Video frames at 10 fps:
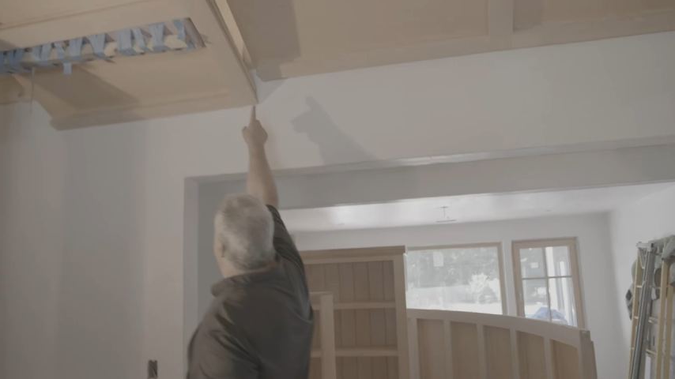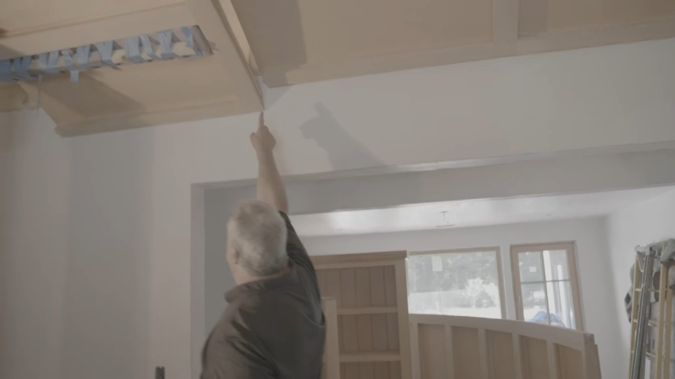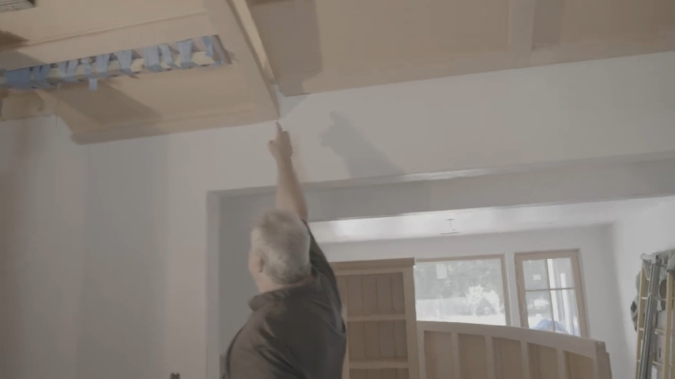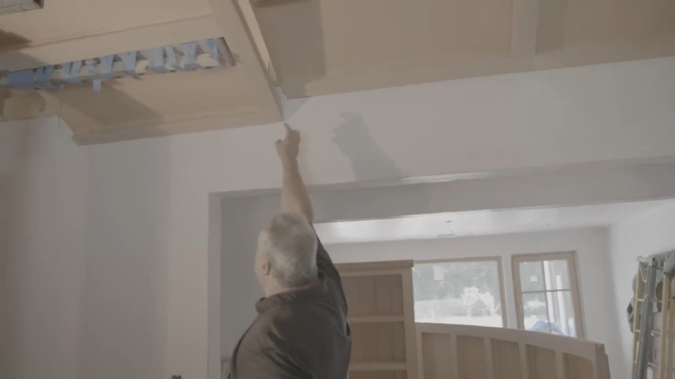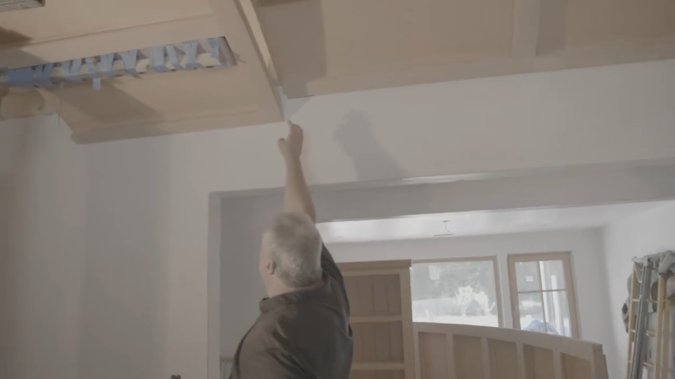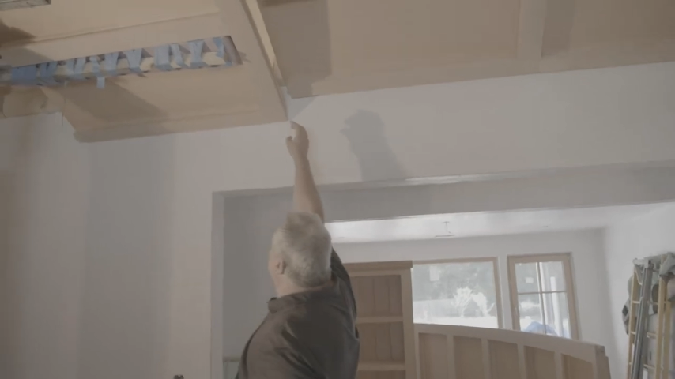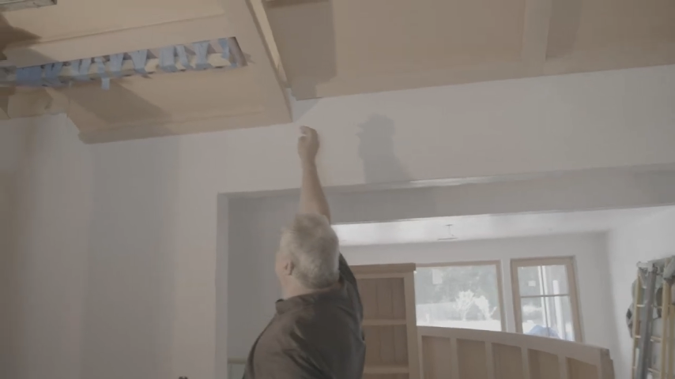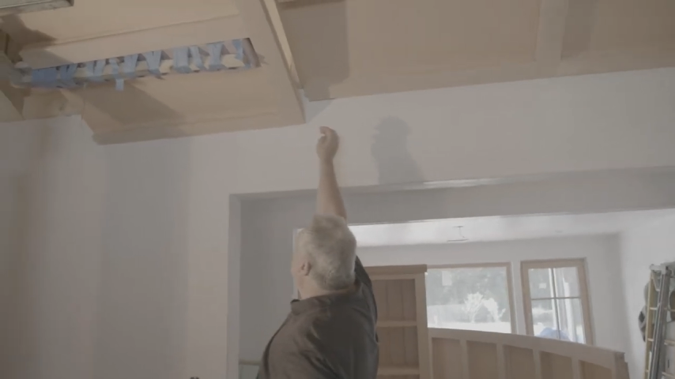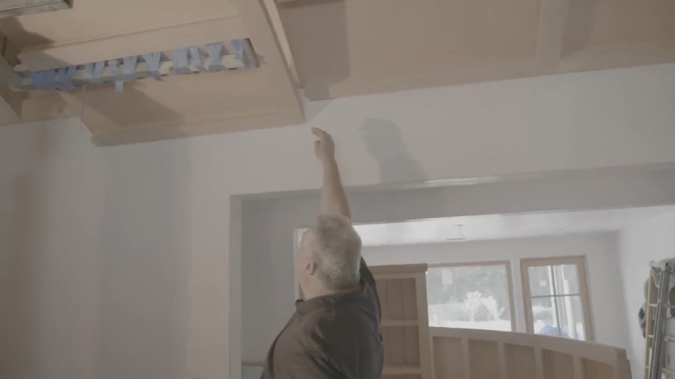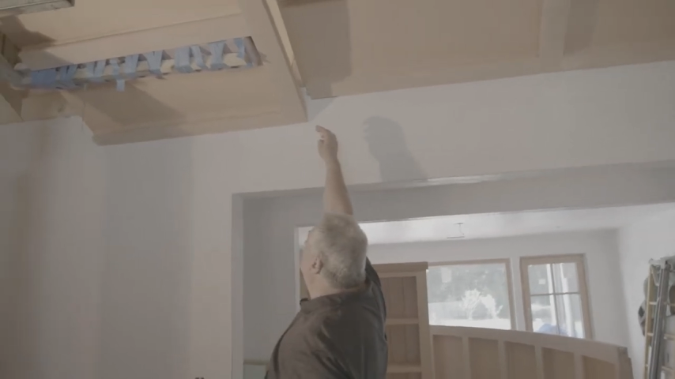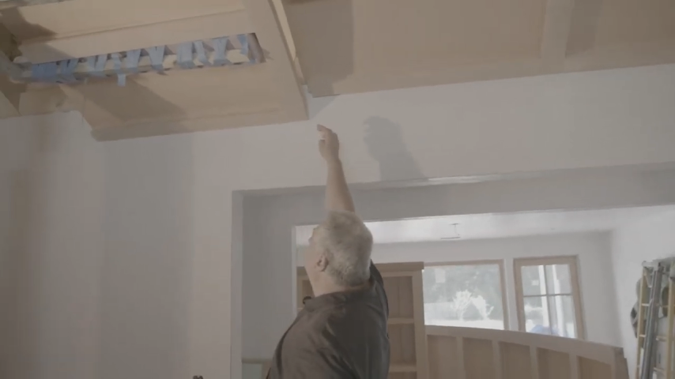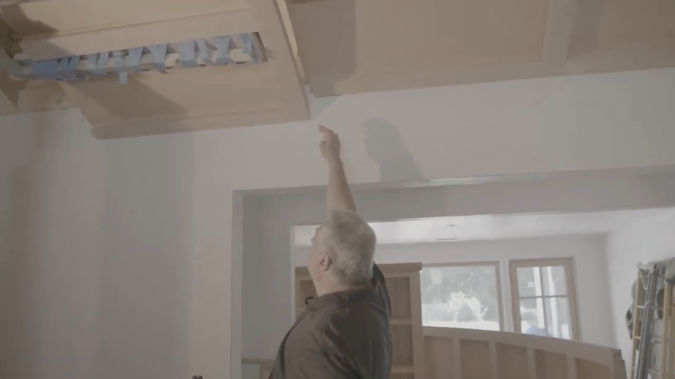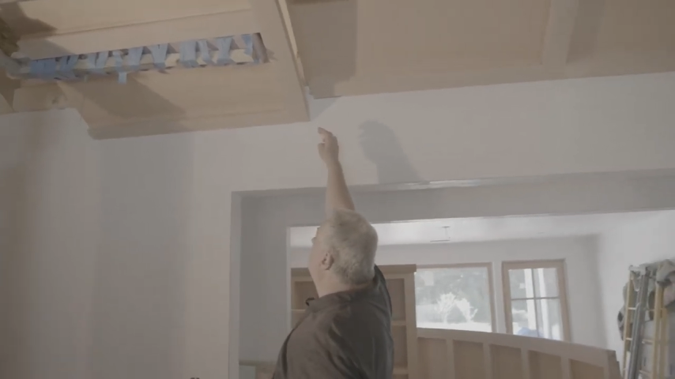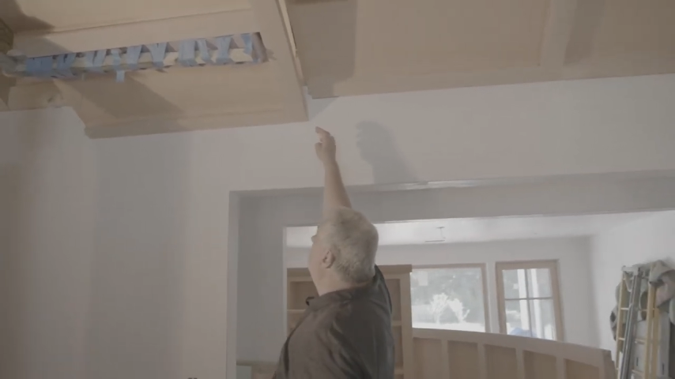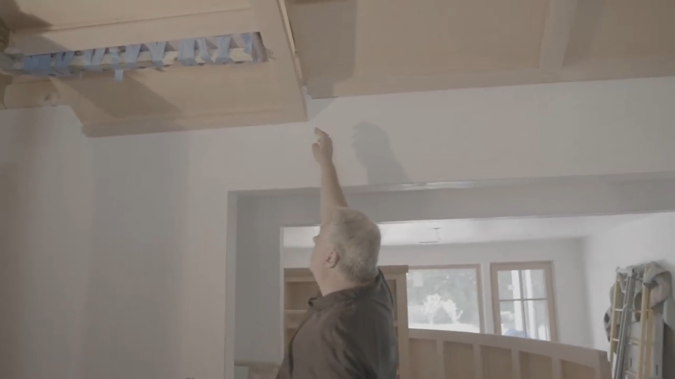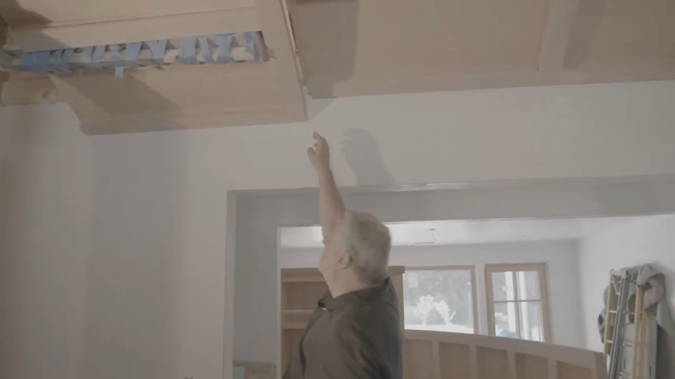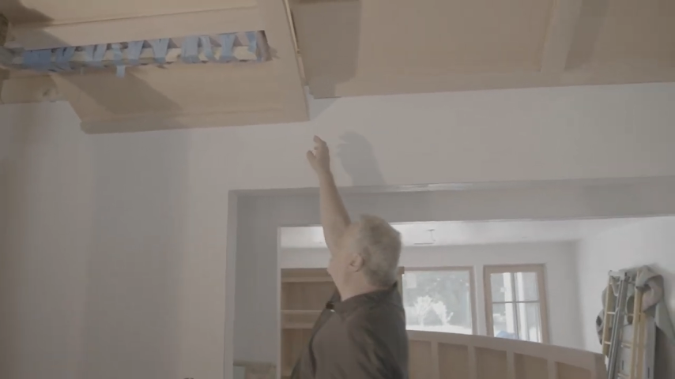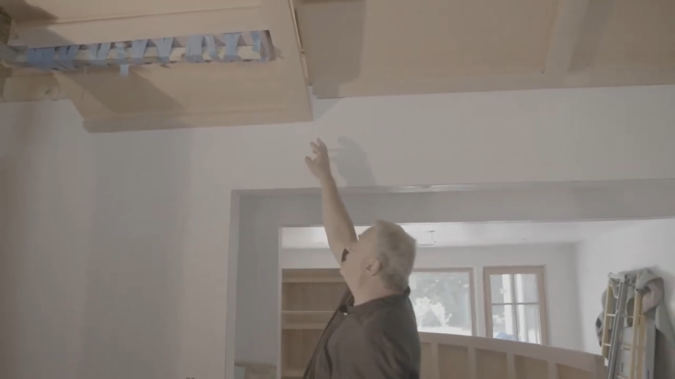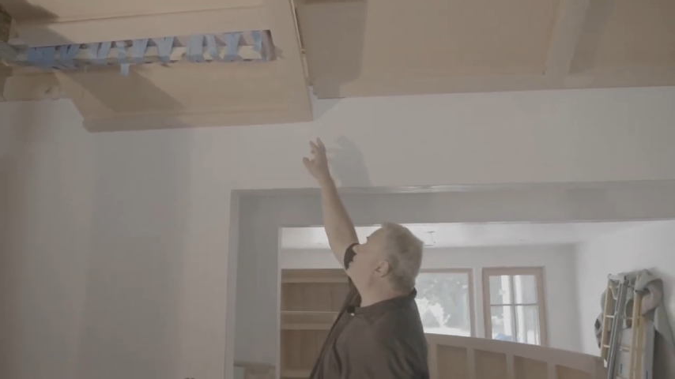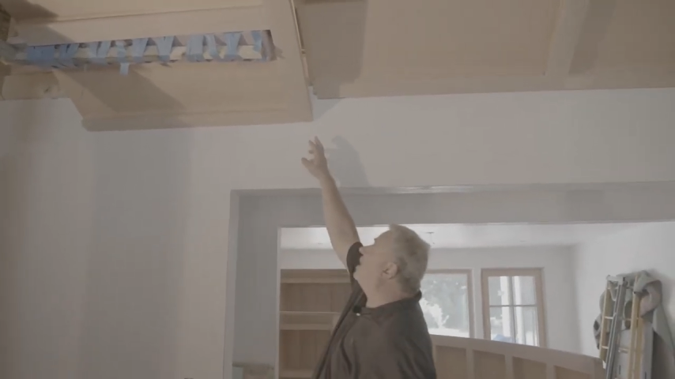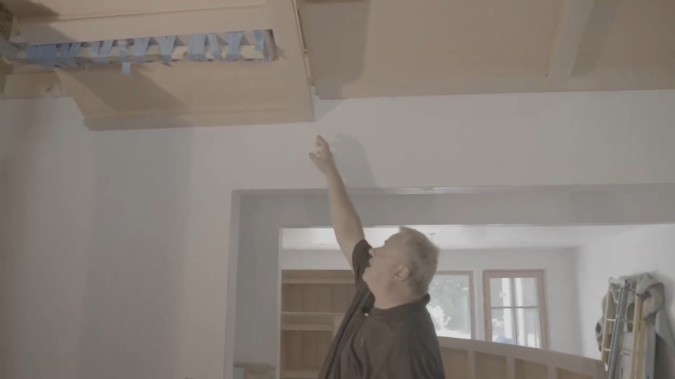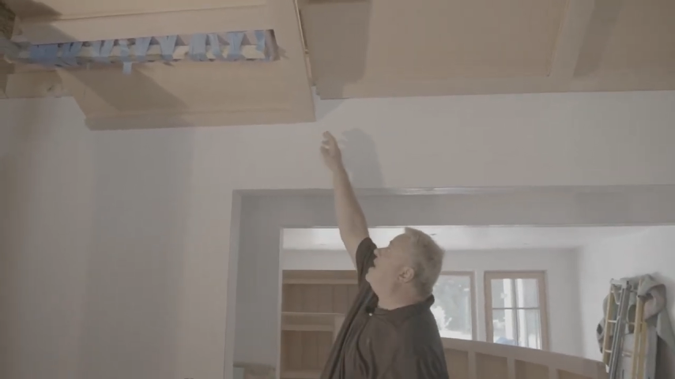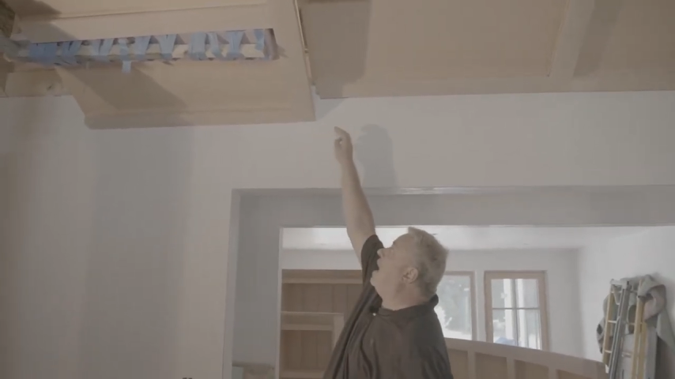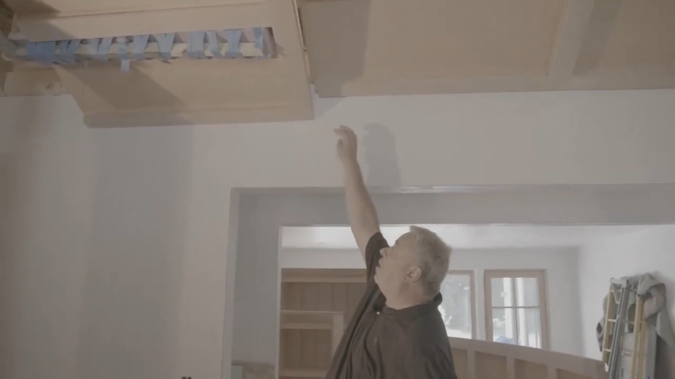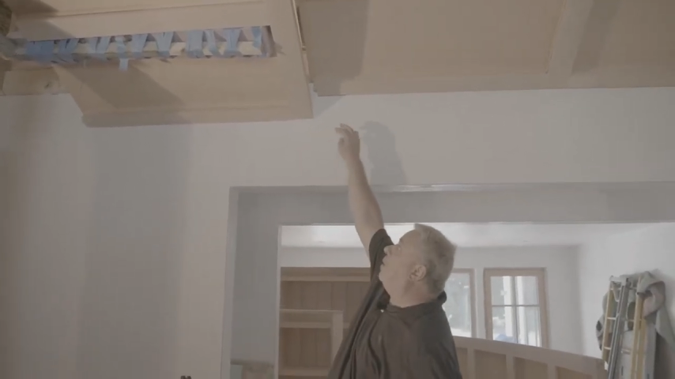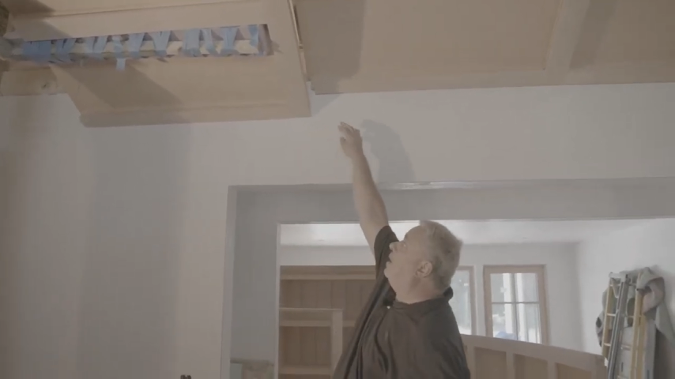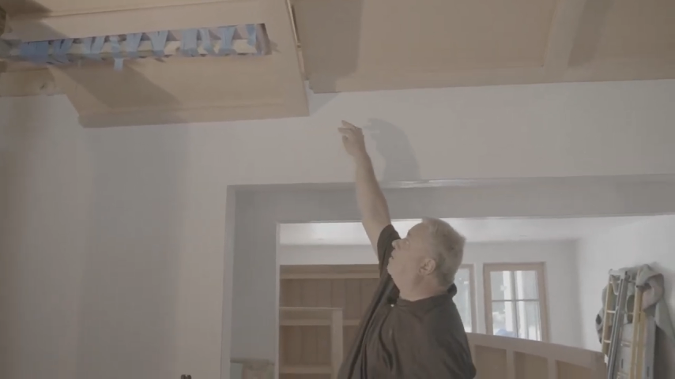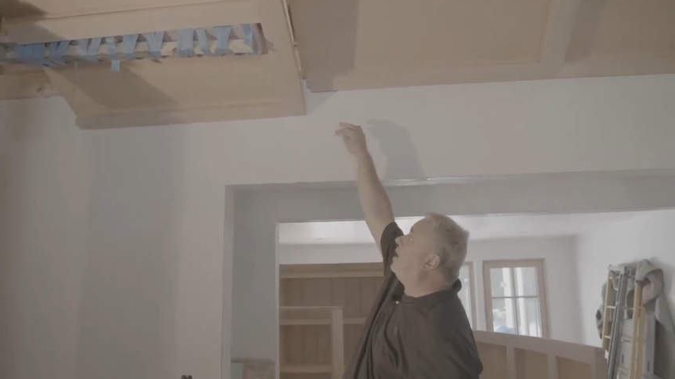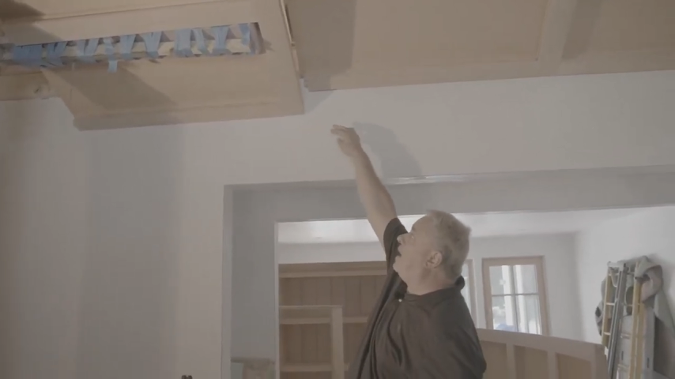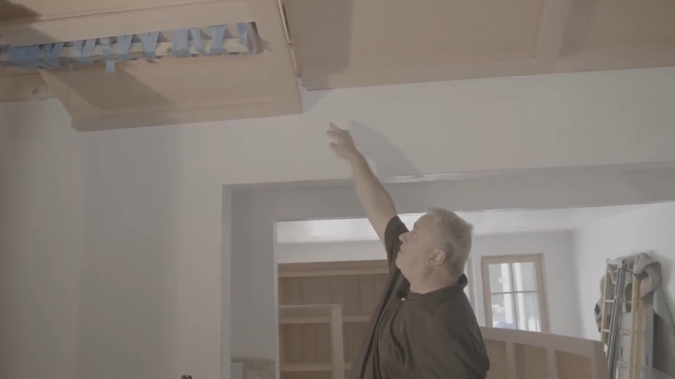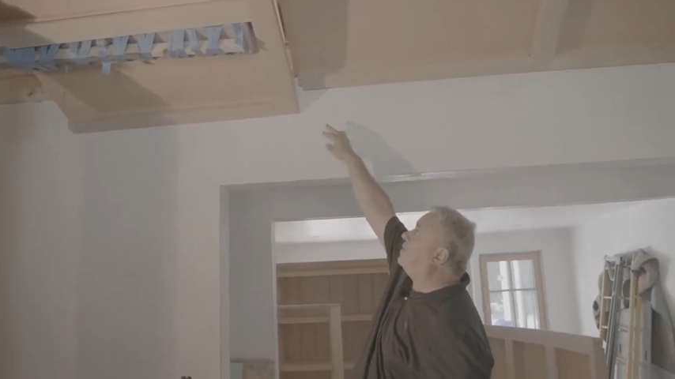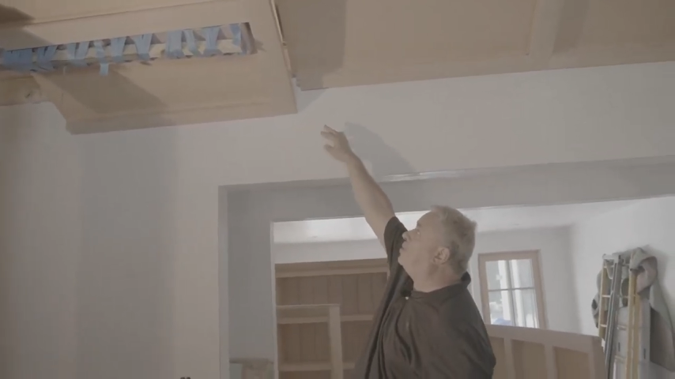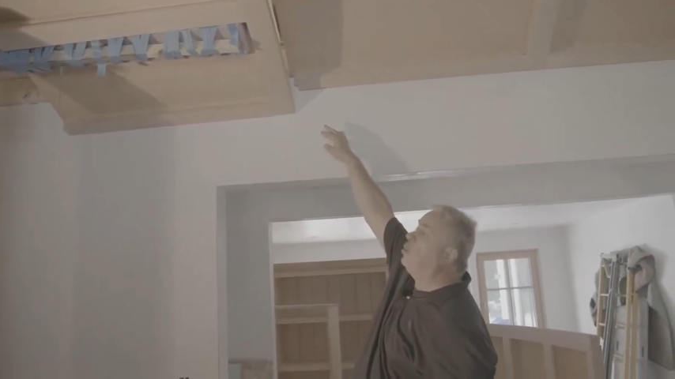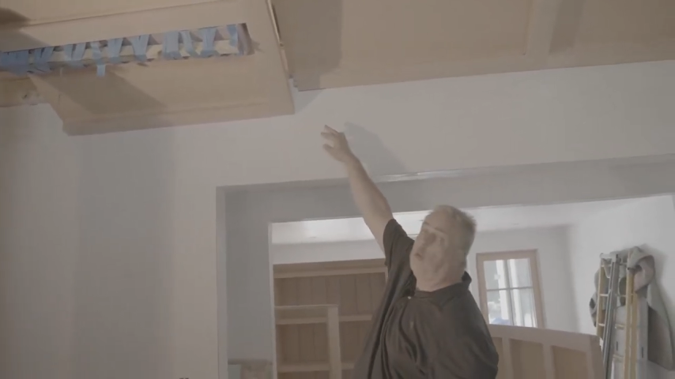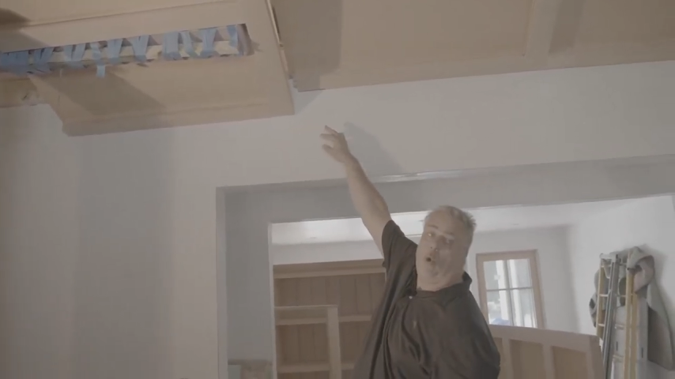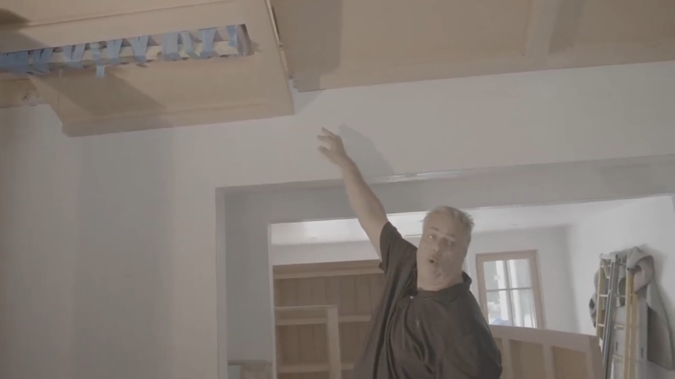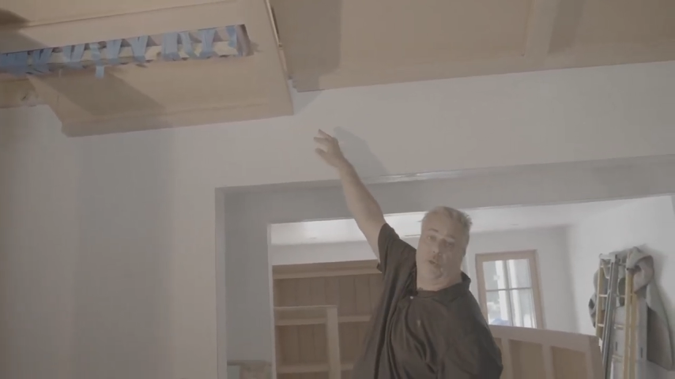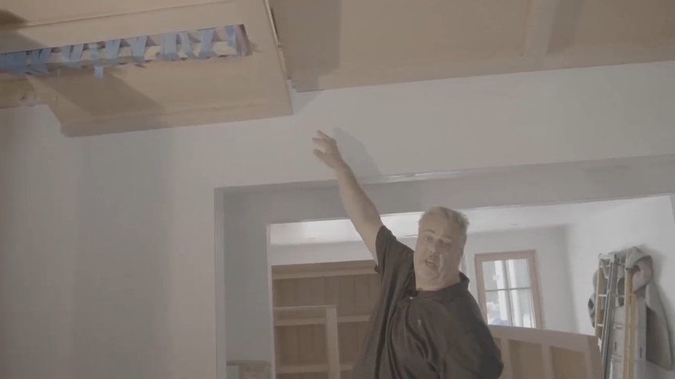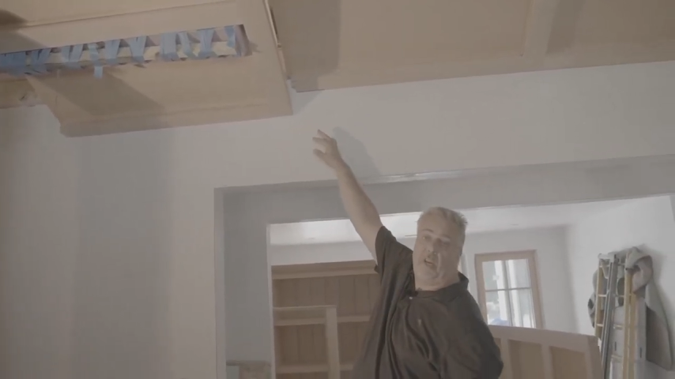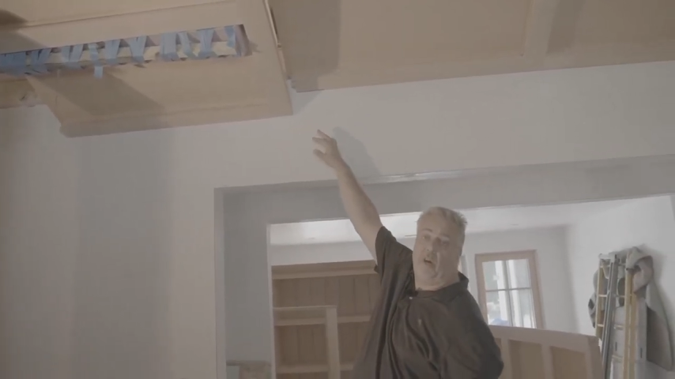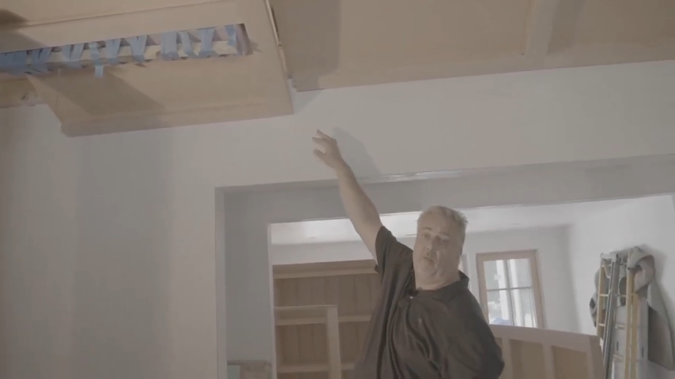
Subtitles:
No face is visible, so there are no lips to read.